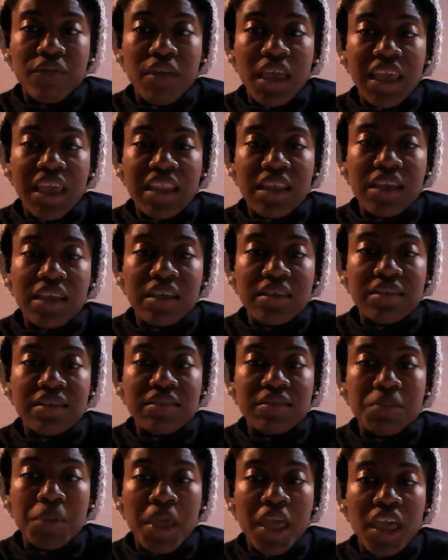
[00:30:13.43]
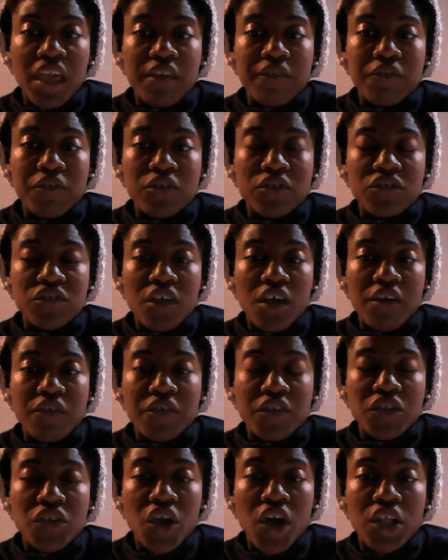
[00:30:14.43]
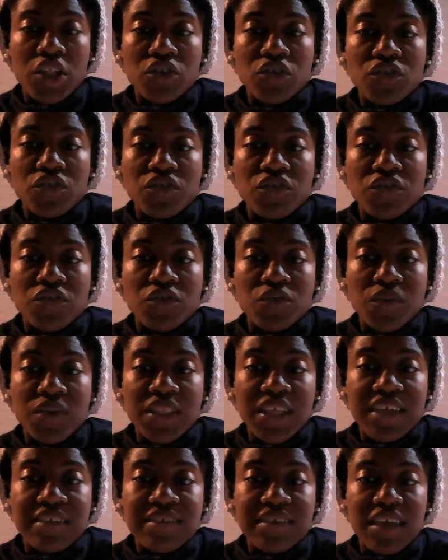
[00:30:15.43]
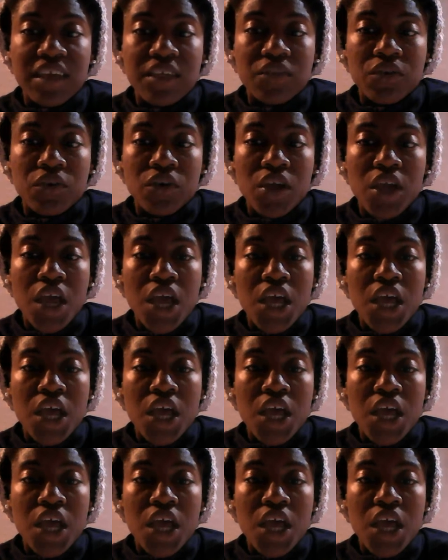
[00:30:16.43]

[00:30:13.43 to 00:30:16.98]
and he's paying for stuff and y'all are just doing that together.